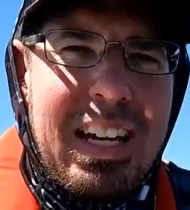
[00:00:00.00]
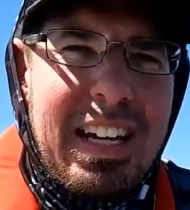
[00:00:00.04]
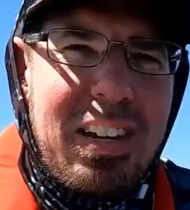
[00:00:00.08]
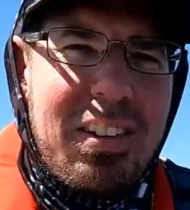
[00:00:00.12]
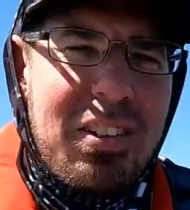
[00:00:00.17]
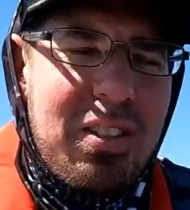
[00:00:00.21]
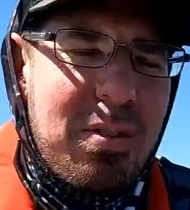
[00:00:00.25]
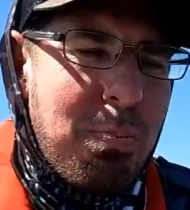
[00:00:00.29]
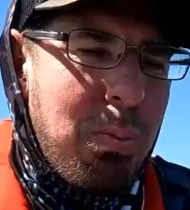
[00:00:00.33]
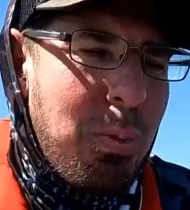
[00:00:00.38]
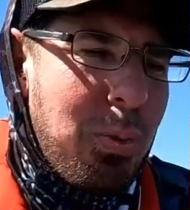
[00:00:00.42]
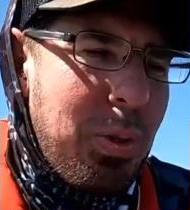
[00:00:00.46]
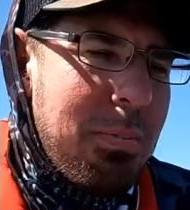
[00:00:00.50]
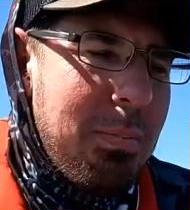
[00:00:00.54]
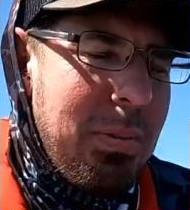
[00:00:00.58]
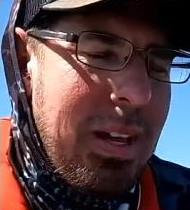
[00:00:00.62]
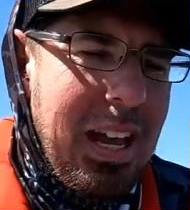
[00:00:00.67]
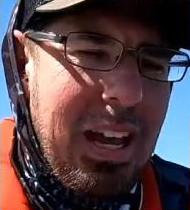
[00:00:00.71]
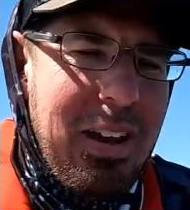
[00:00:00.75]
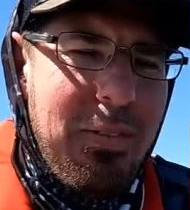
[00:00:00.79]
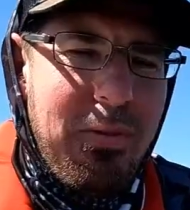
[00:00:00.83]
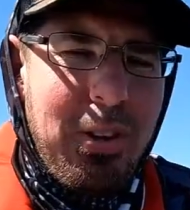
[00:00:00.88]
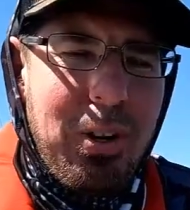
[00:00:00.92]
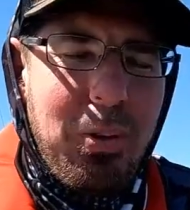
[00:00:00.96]
There's
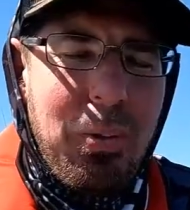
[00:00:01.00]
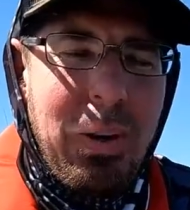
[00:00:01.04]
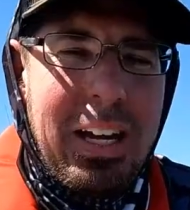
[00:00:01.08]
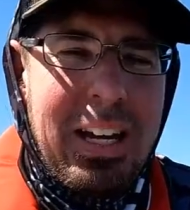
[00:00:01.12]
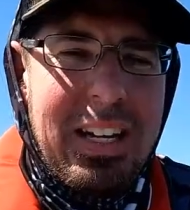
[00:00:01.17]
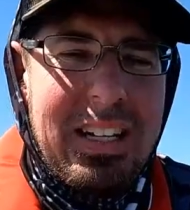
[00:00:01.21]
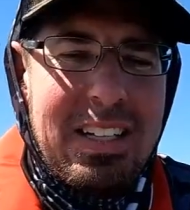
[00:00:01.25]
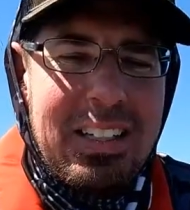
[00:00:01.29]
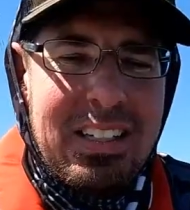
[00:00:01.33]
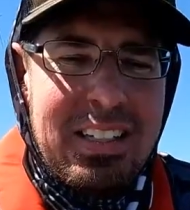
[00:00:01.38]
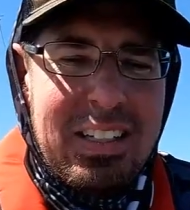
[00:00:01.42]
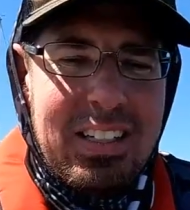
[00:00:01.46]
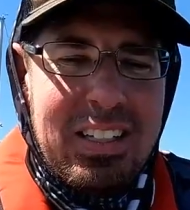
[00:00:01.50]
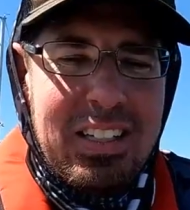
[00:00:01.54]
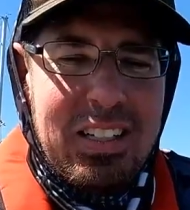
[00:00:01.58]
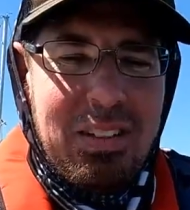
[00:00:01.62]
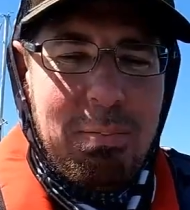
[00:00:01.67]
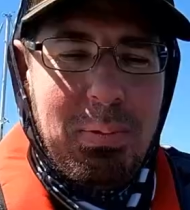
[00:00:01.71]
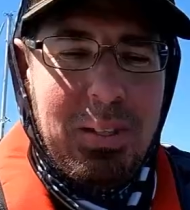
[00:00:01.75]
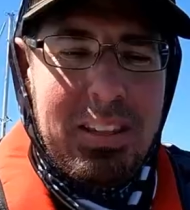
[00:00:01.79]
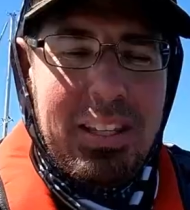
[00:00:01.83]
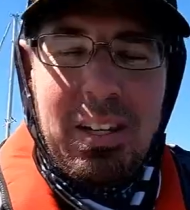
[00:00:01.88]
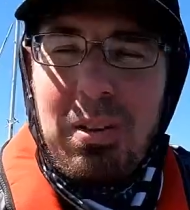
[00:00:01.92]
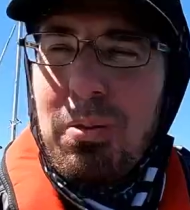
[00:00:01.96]
bream everywhere,
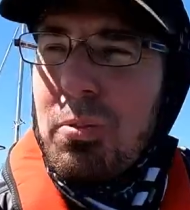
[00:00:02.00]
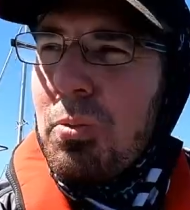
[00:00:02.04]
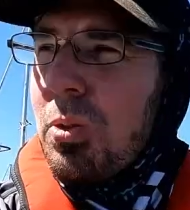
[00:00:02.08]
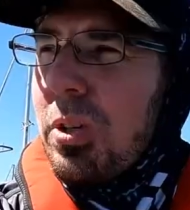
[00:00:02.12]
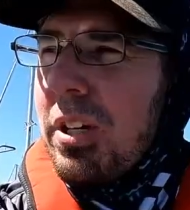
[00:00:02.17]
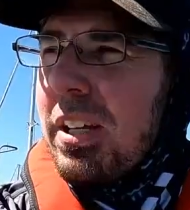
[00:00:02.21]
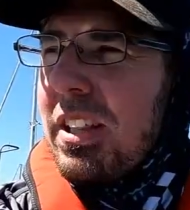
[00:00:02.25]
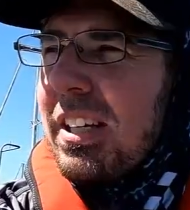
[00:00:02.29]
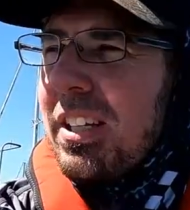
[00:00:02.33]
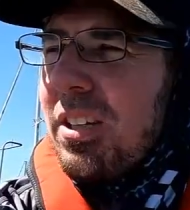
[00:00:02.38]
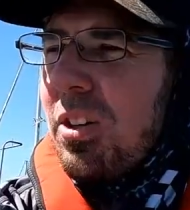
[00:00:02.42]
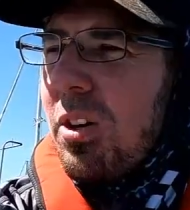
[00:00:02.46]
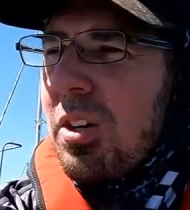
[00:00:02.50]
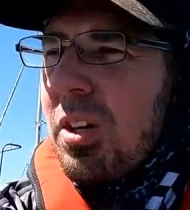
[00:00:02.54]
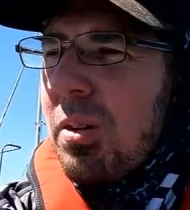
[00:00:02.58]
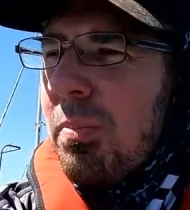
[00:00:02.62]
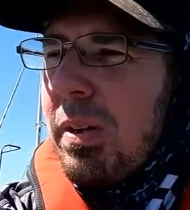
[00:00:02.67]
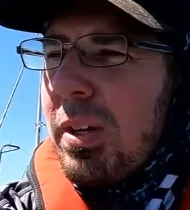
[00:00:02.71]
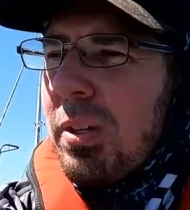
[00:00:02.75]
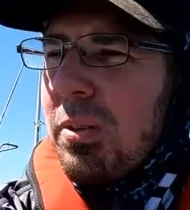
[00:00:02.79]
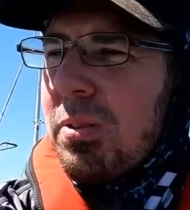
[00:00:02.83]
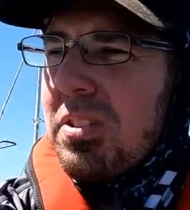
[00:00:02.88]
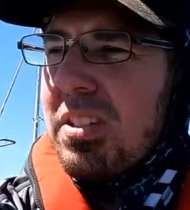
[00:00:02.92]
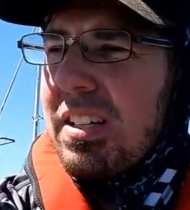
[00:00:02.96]
but they're really
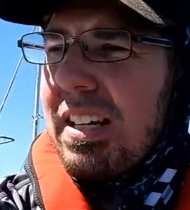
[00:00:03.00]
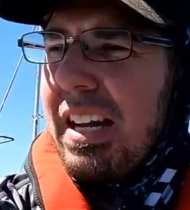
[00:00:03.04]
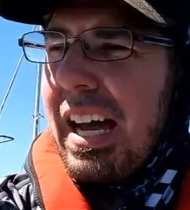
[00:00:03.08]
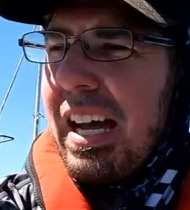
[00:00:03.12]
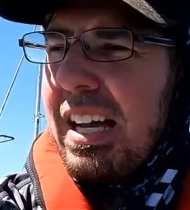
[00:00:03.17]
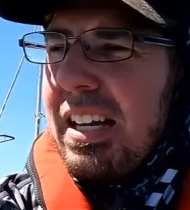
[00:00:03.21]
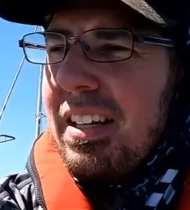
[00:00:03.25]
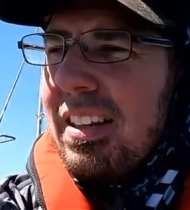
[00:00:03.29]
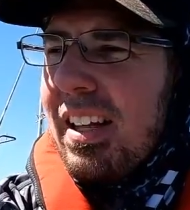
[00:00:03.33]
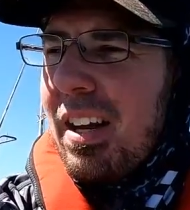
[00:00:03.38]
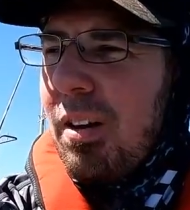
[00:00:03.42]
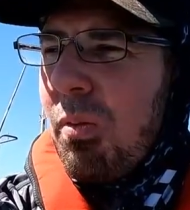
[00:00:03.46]
non-committal today.